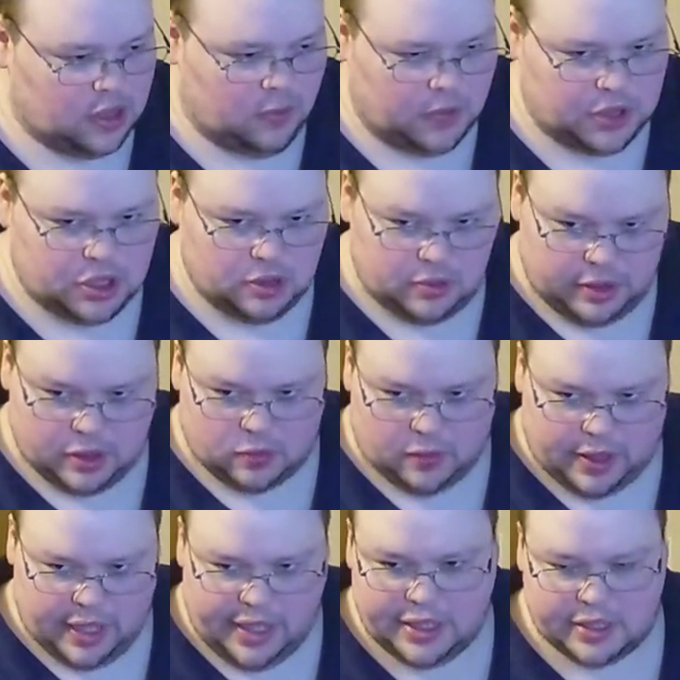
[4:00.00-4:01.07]
once you get the
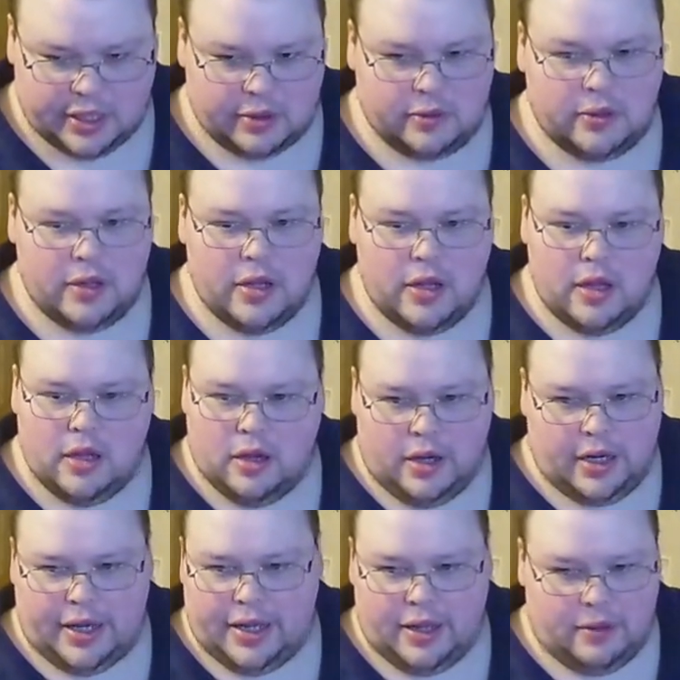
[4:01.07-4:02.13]
right I S O,
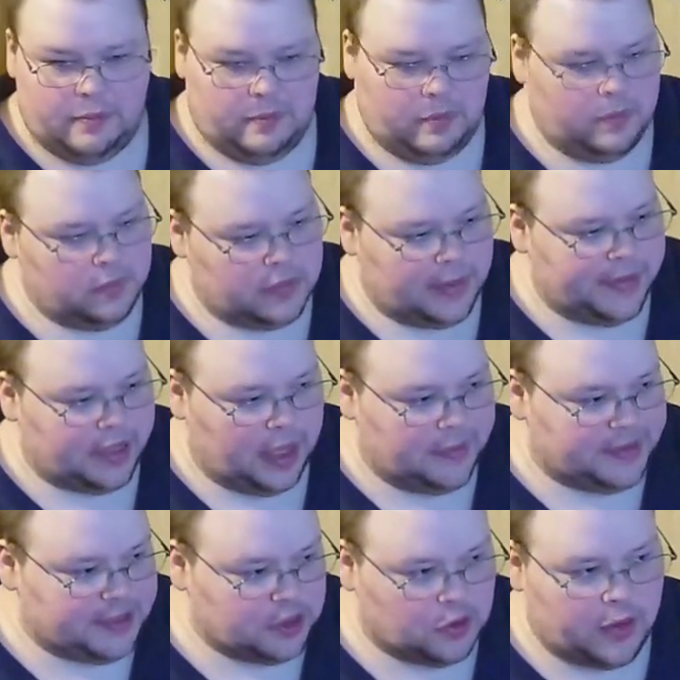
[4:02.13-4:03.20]
uh, Debian eleven
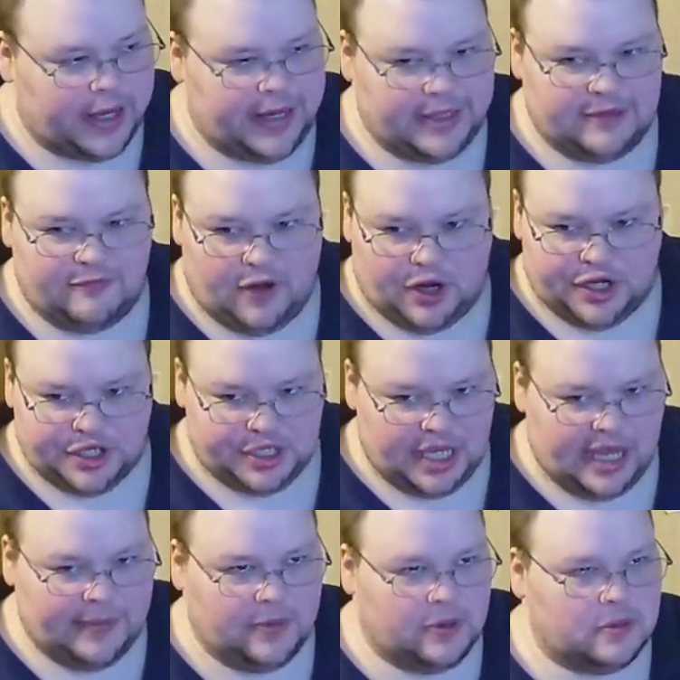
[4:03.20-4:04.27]
is great. It's very
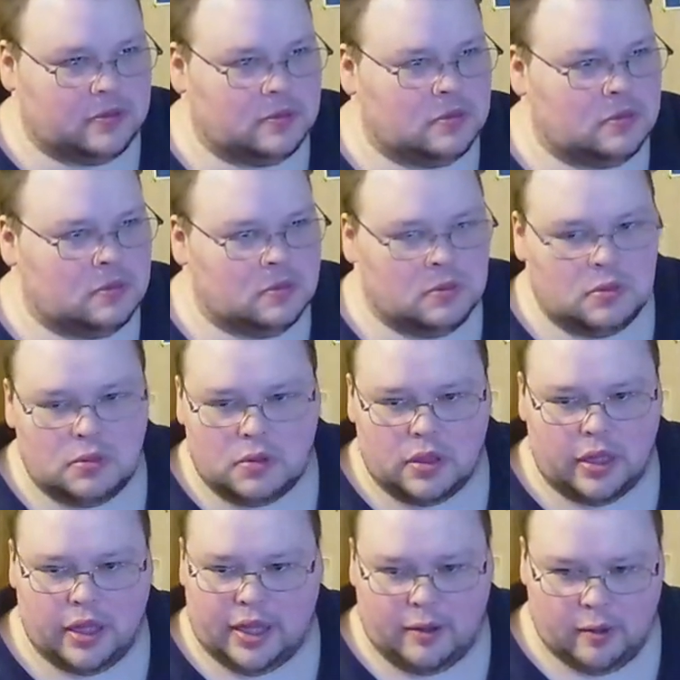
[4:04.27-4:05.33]
stable.
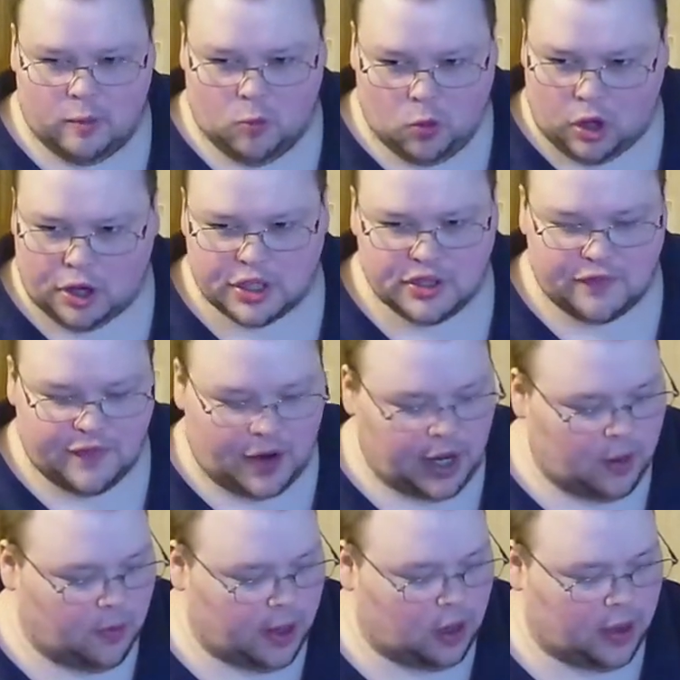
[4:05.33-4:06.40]
It works very
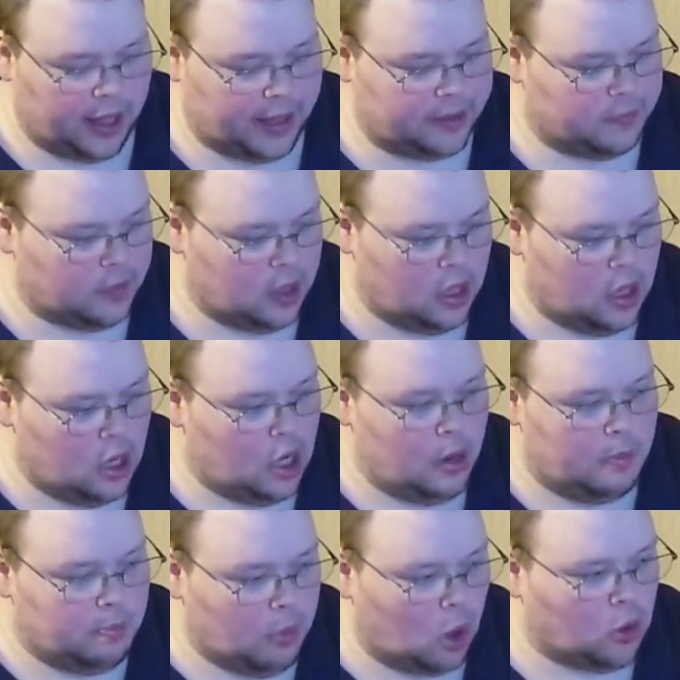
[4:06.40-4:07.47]
well on
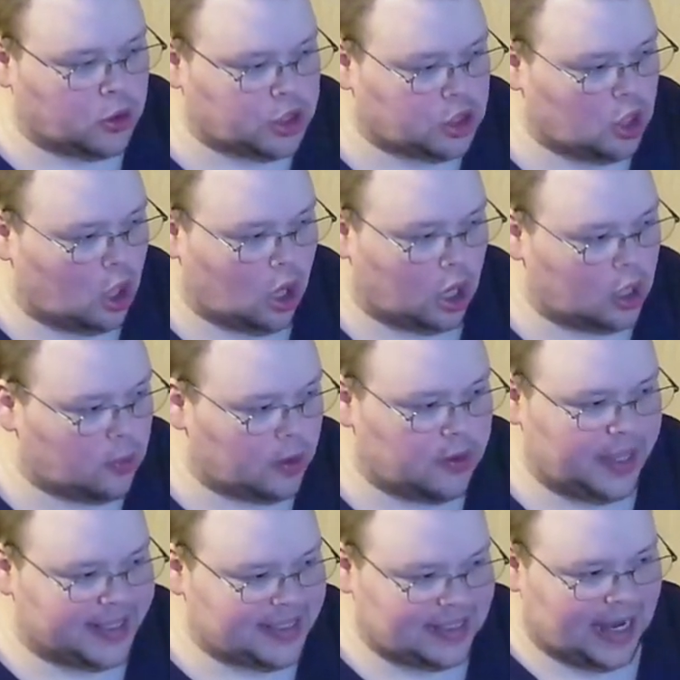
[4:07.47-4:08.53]
most hardware
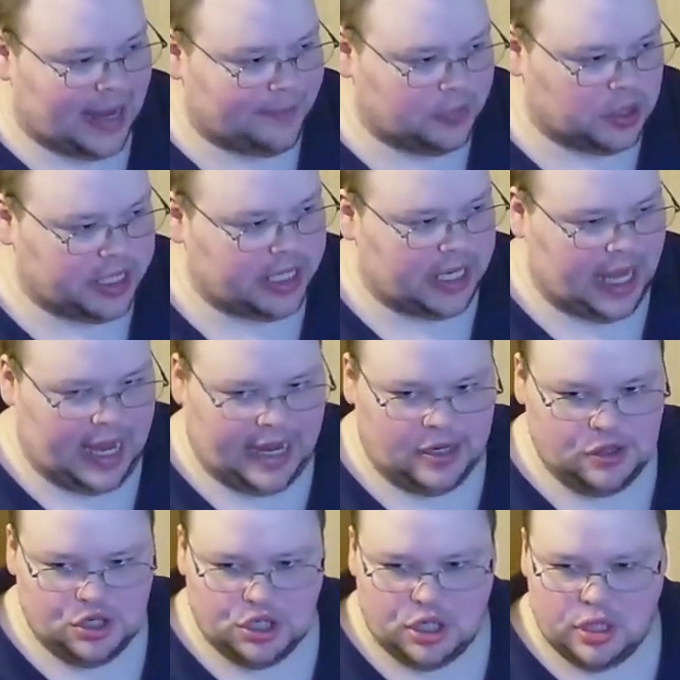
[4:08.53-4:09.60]
that's not bleeding
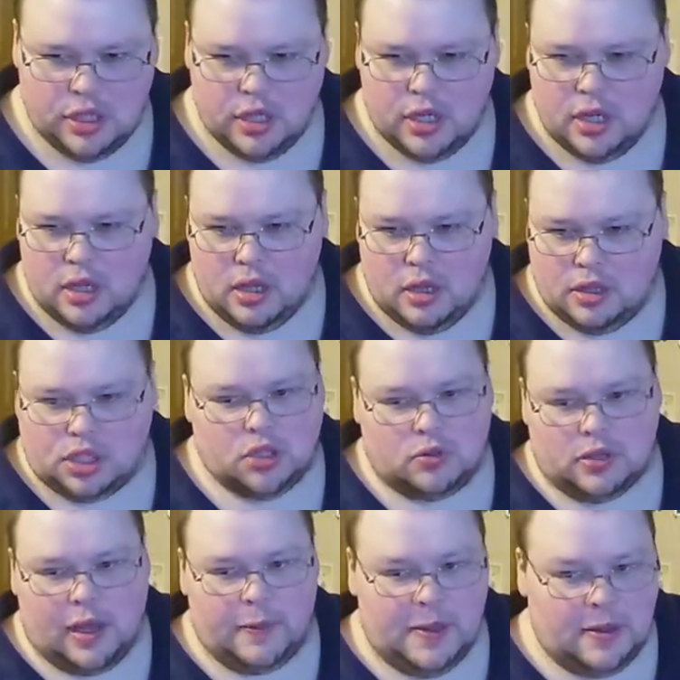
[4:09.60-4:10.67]
edge. So
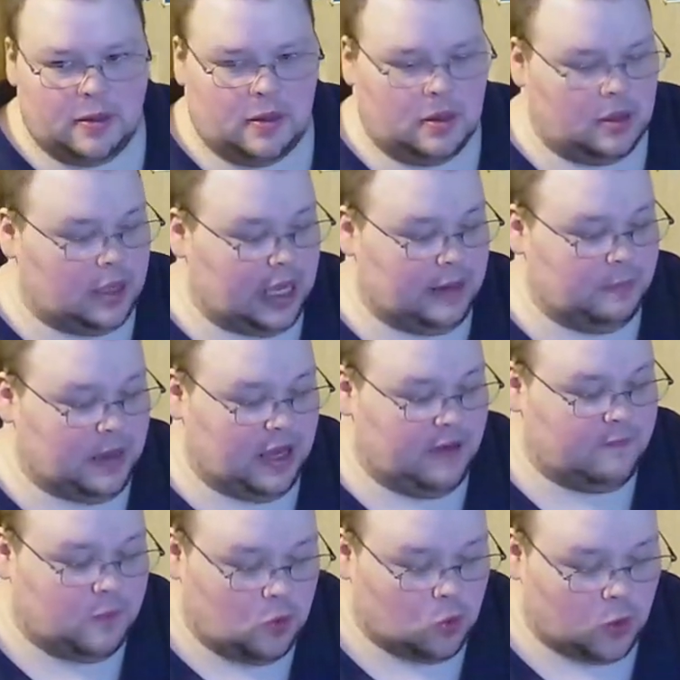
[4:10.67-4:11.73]
Debian can be a
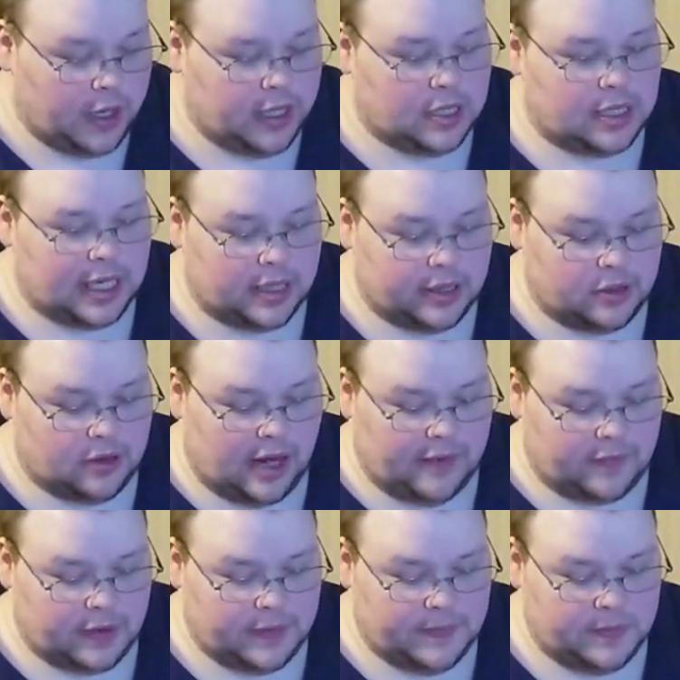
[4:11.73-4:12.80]
great daily
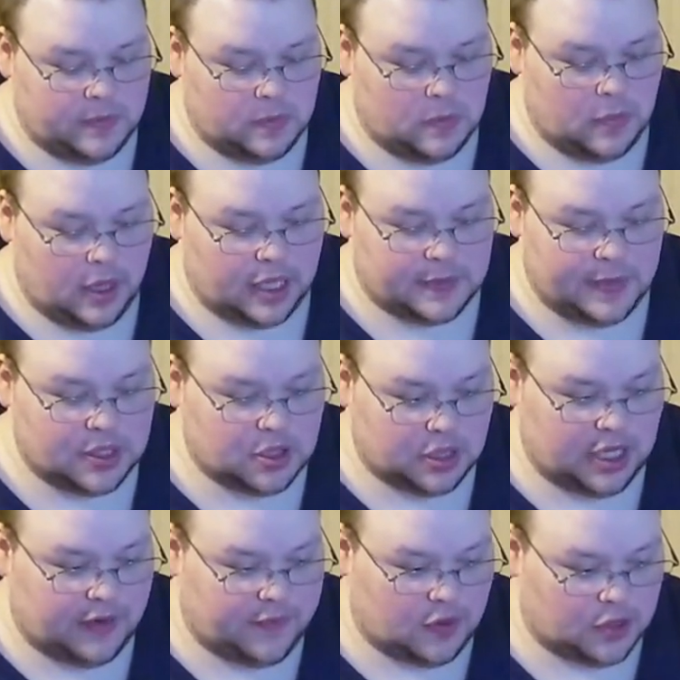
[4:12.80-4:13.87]
driver,
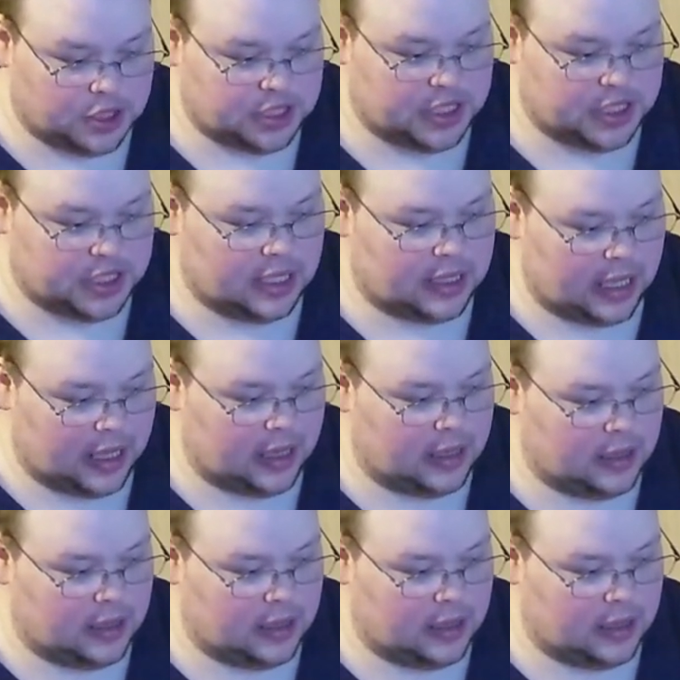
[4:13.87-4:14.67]
especially if you're seeking that